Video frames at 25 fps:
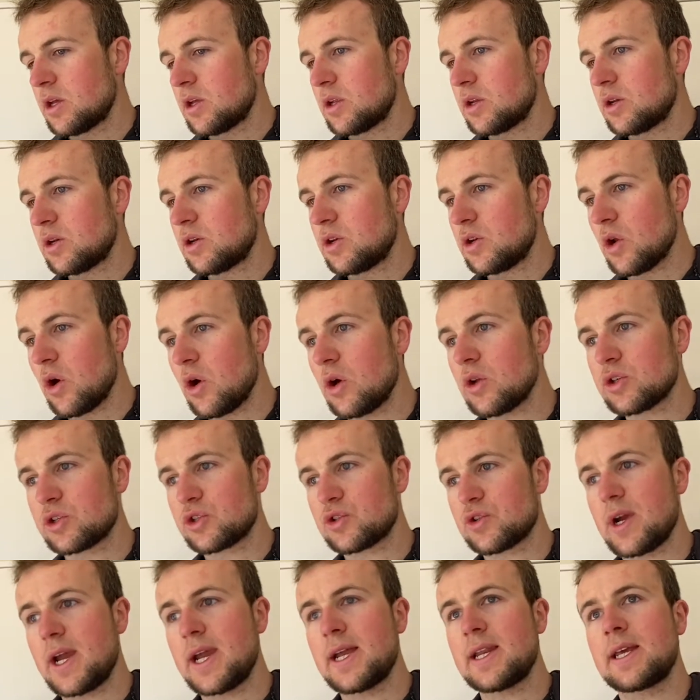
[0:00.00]
not
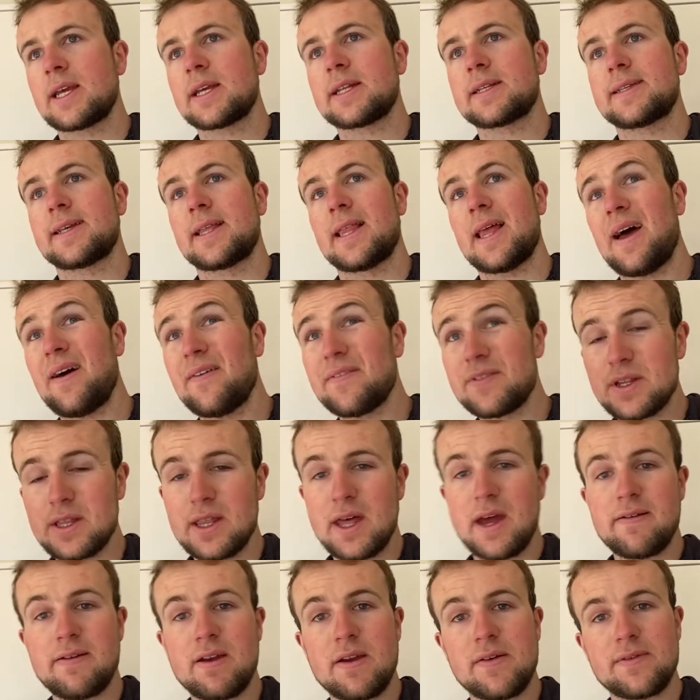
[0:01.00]
training until after
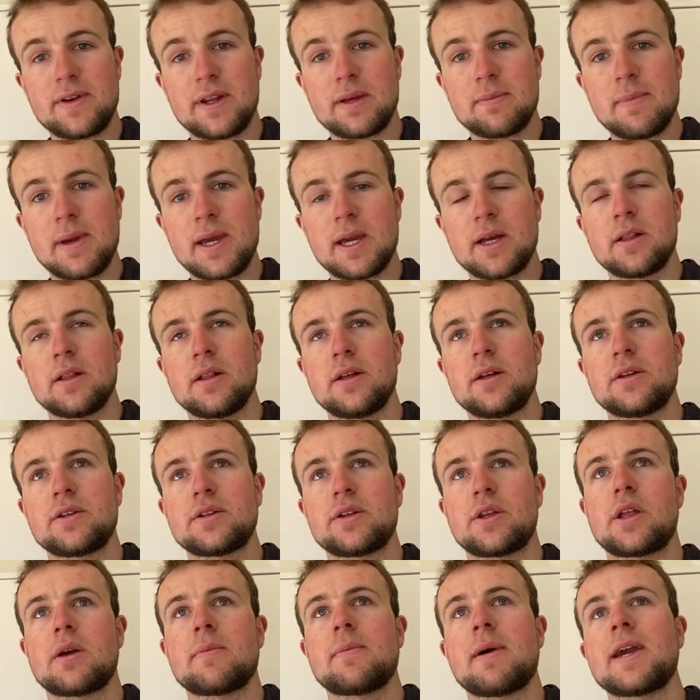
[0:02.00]
their evening meal.
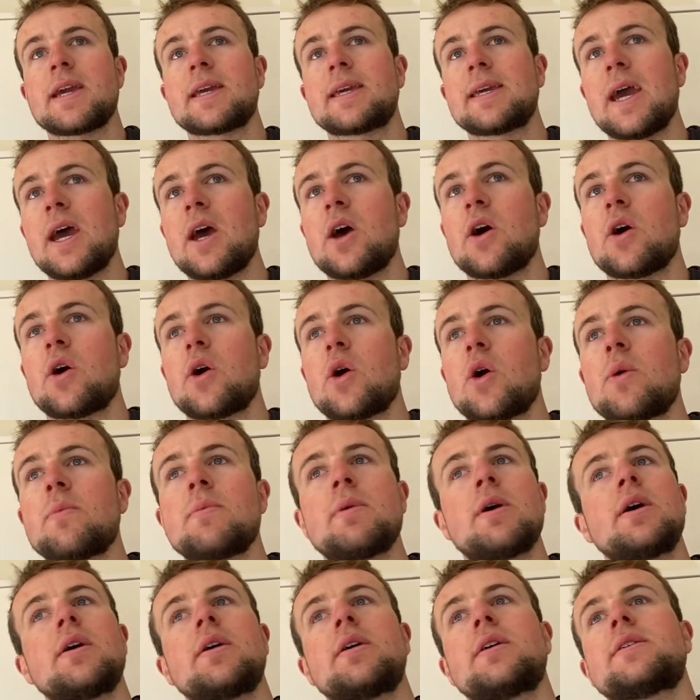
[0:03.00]
So they might get
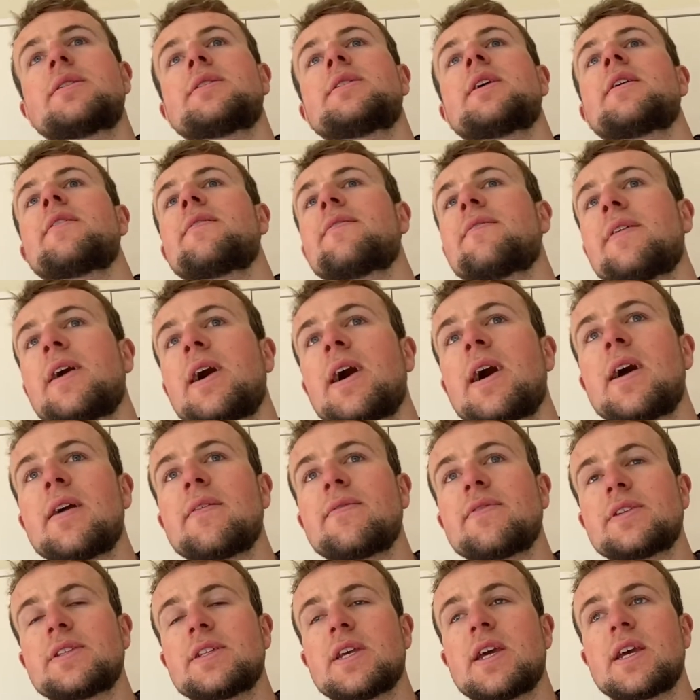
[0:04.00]
home at, say,
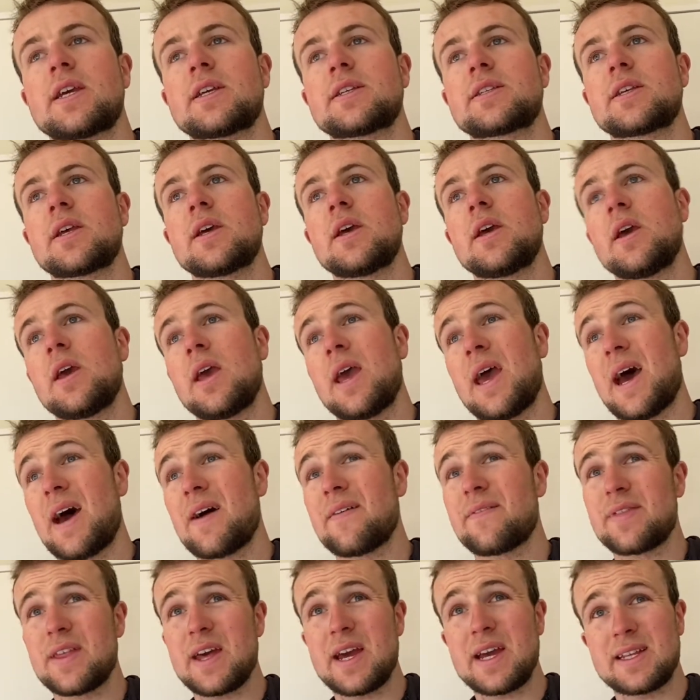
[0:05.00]
5, 6,
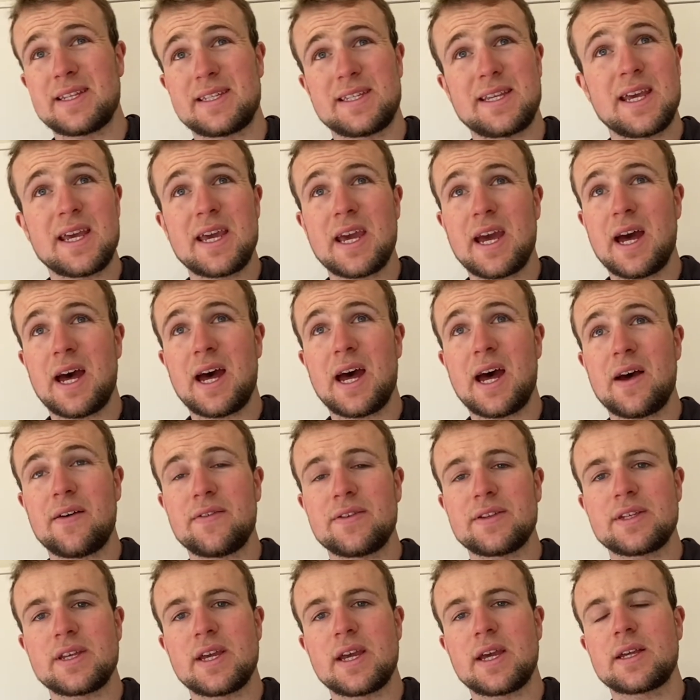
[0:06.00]
have their tea at
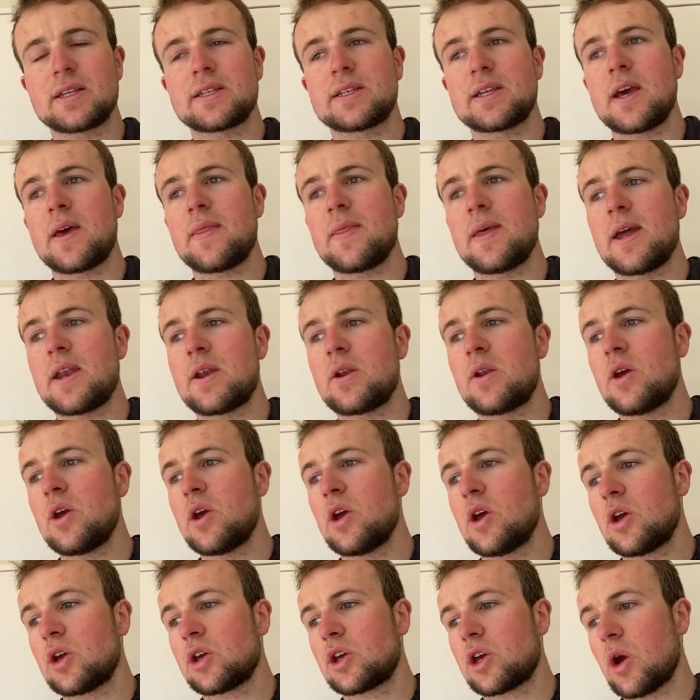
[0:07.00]
6:30, and then
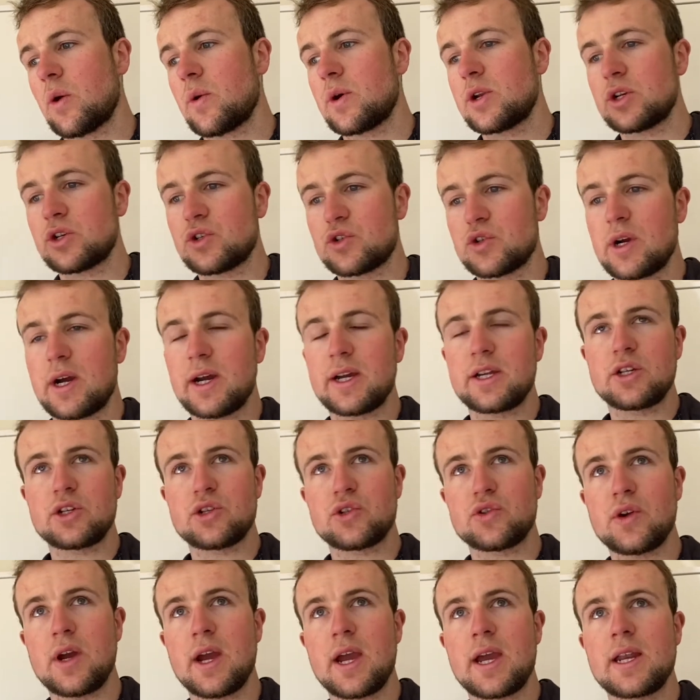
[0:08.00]
go and try and
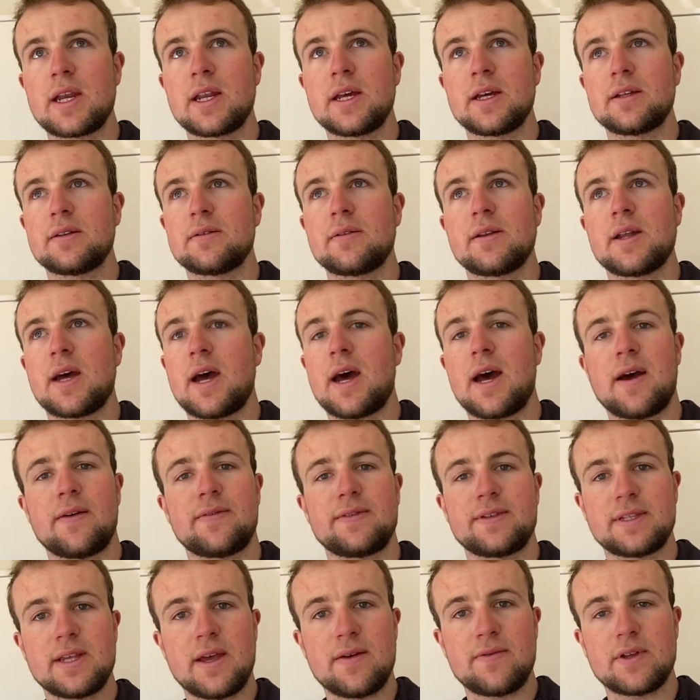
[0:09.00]
train at
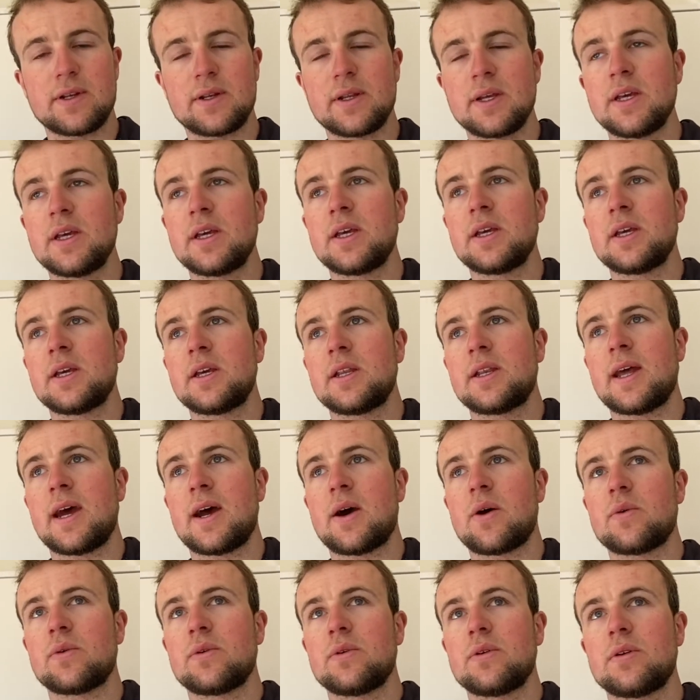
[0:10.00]
7:30.
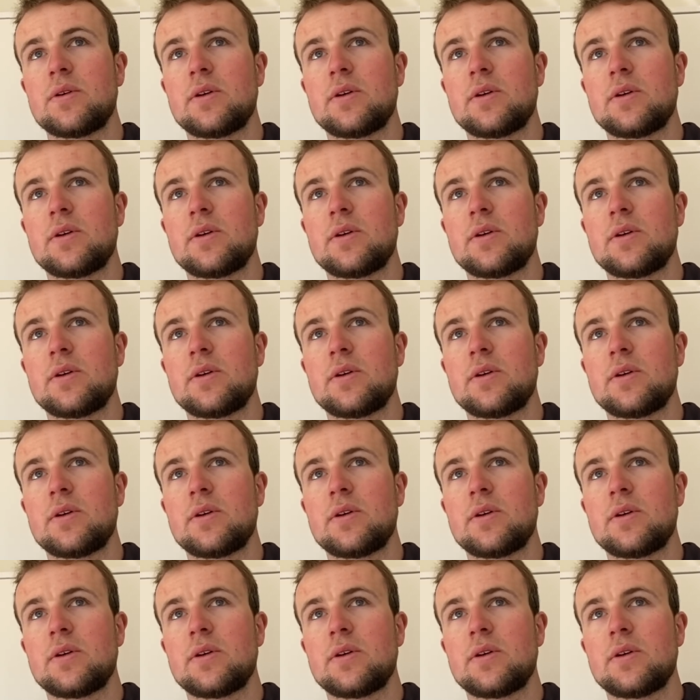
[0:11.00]
Now,